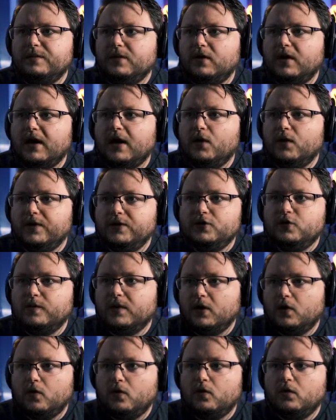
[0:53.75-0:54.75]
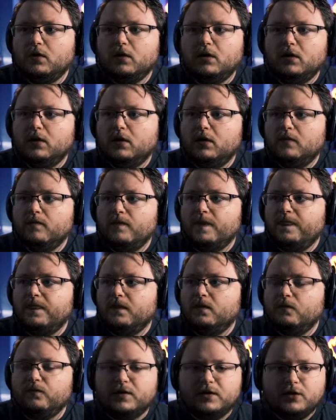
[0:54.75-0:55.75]
about how I do my whole
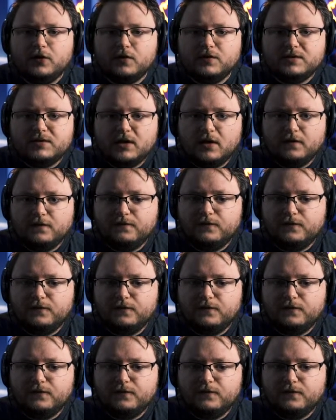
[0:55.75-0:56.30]
video stuff,